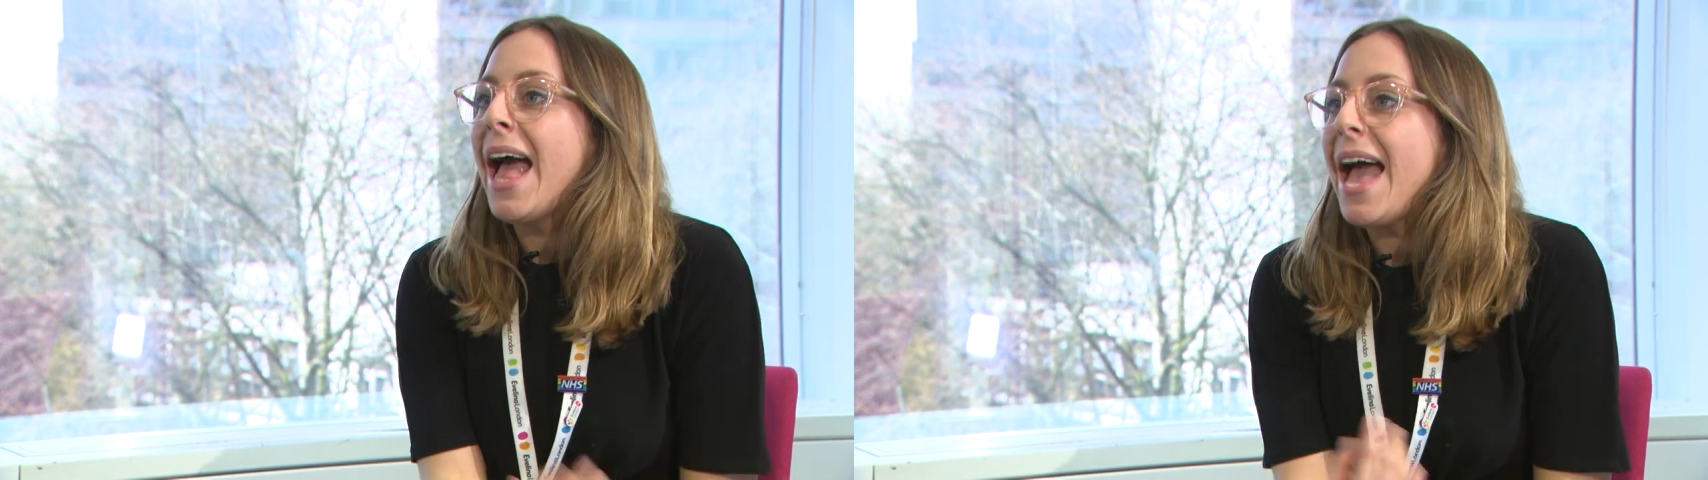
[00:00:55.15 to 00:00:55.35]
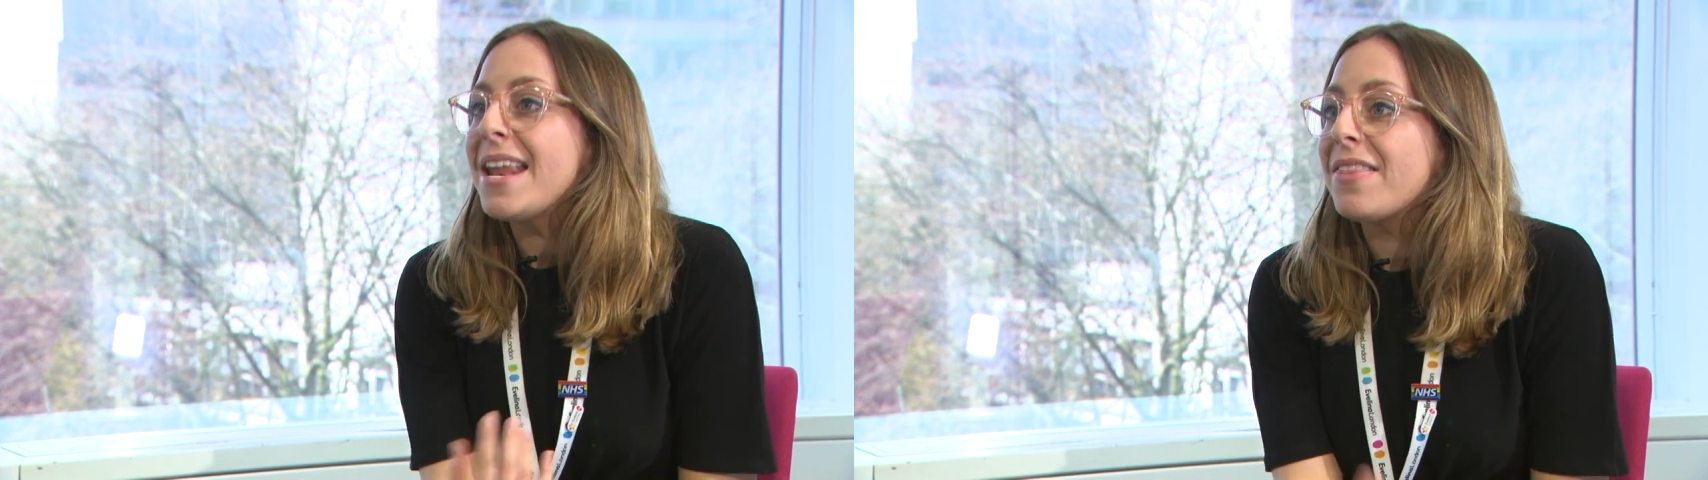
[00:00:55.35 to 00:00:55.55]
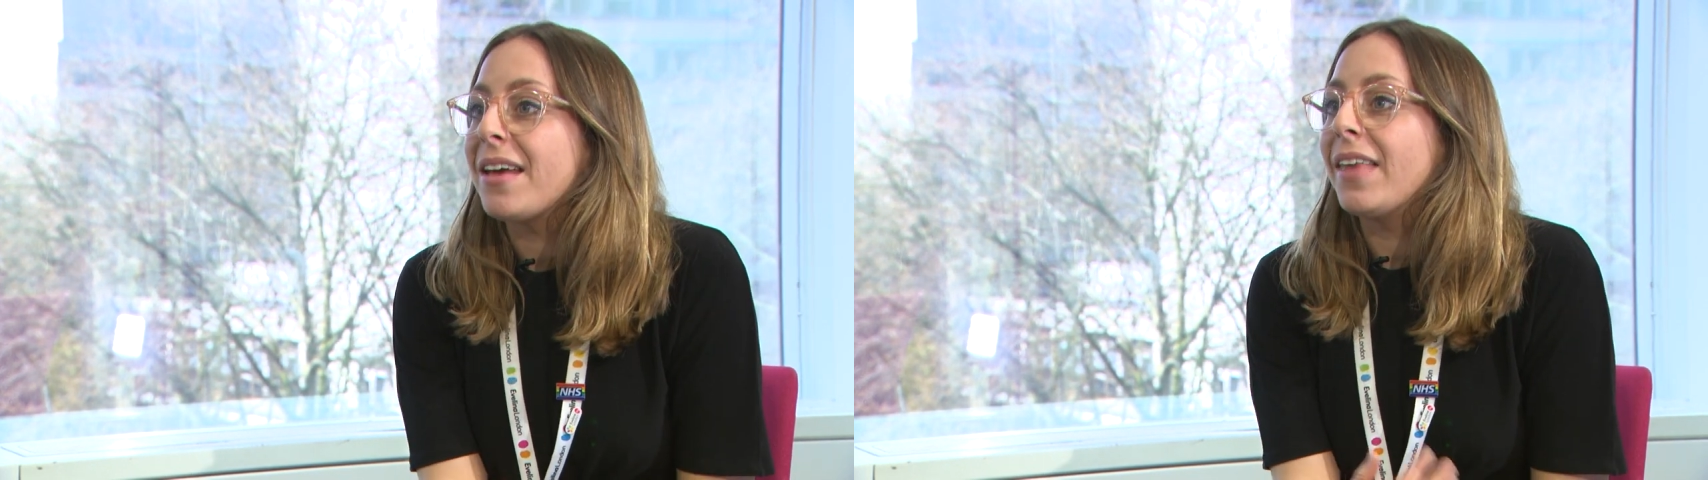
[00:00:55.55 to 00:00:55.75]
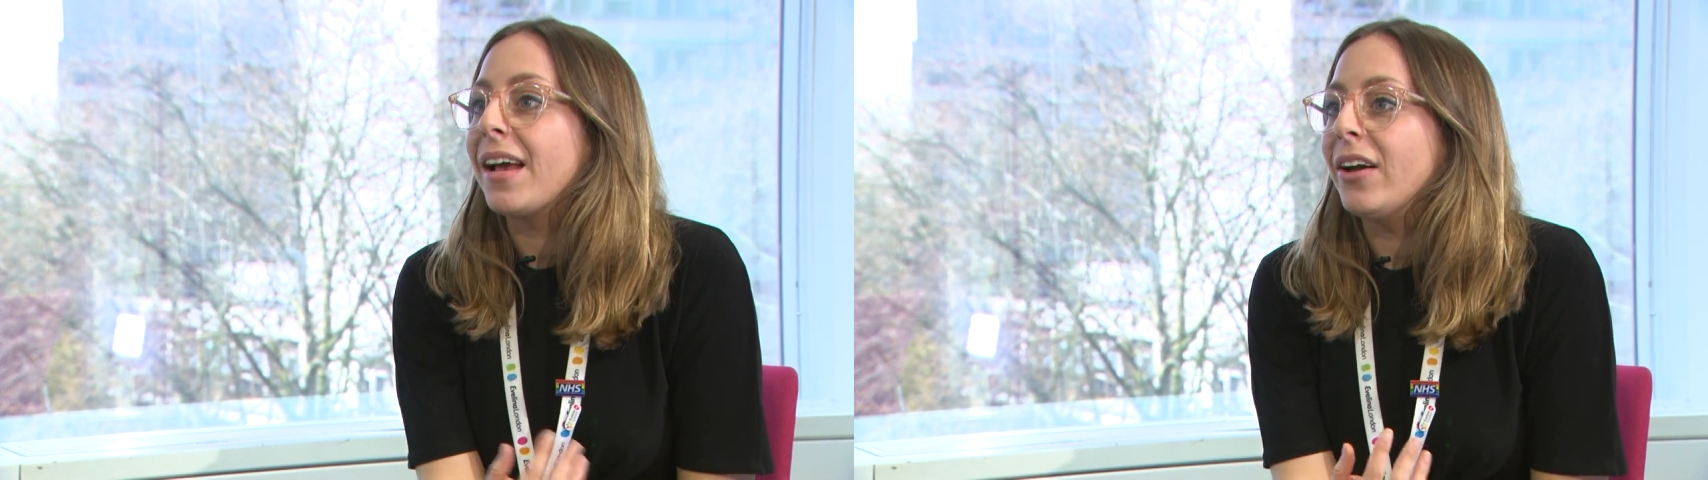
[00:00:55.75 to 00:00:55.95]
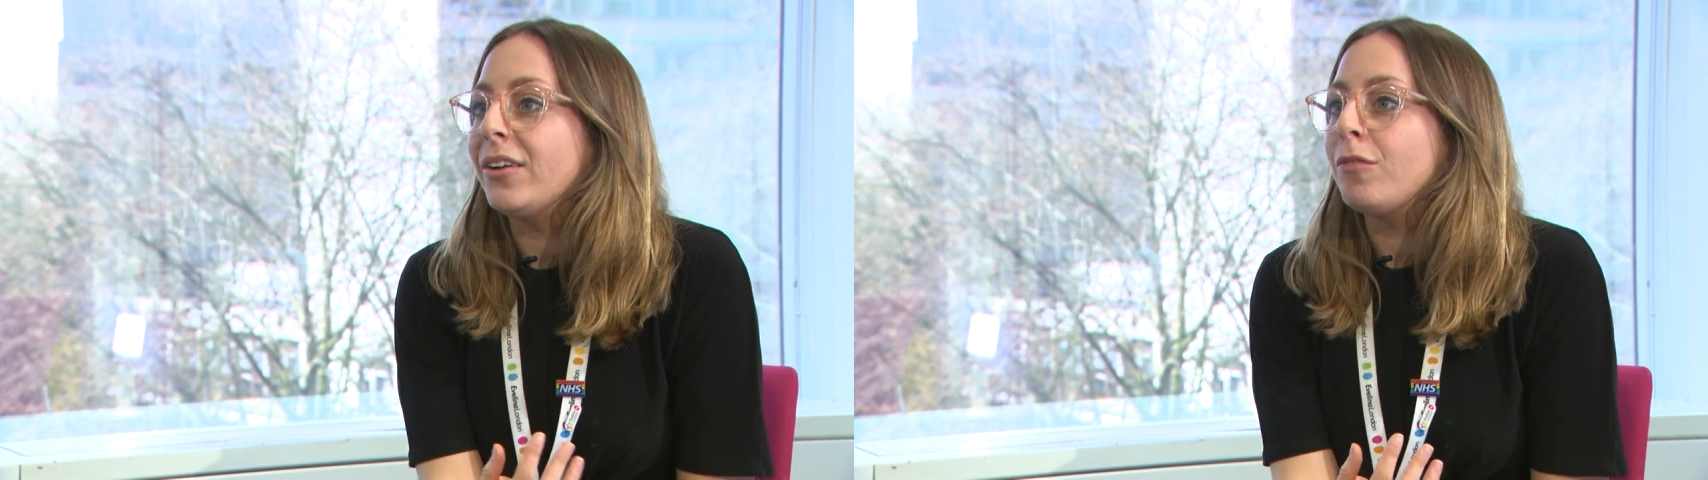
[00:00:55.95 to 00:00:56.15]
anything
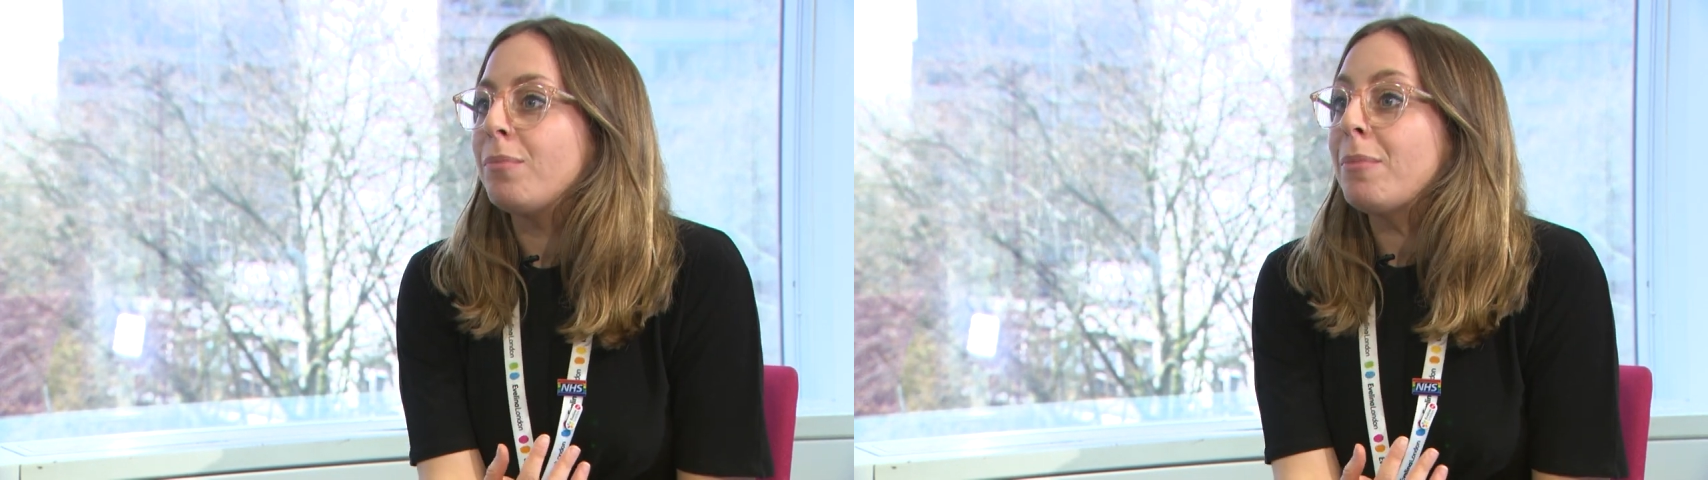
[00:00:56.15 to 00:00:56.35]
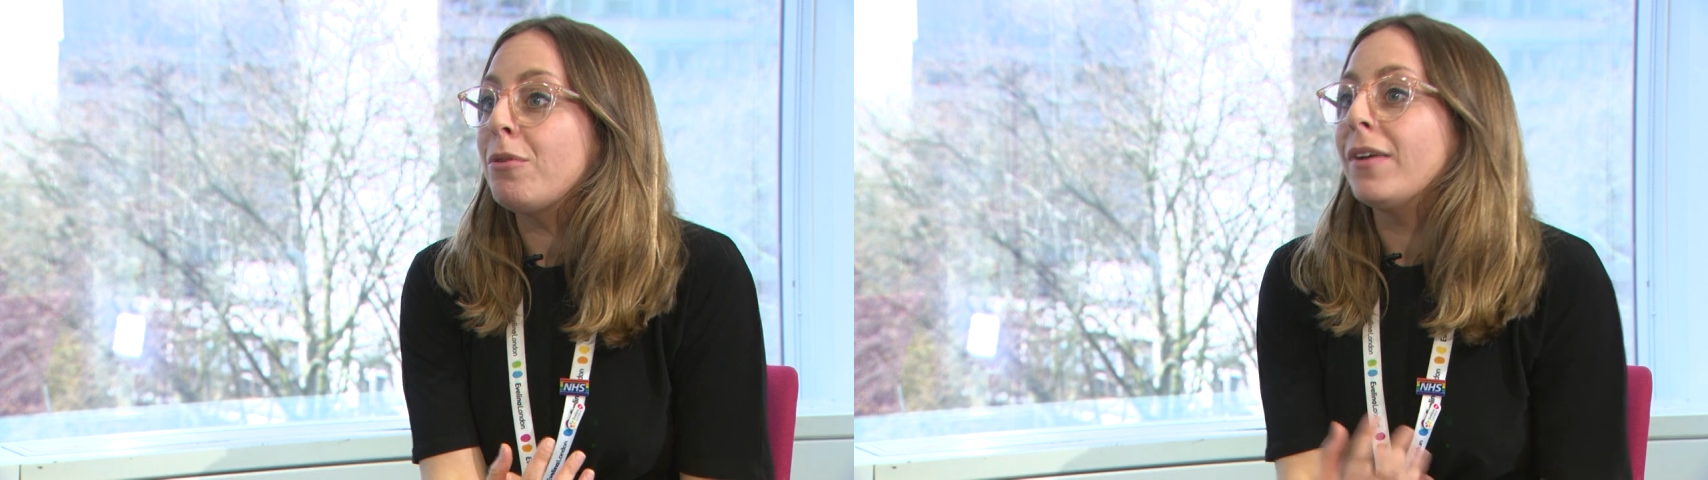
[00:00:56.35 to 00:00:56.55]
that kind of people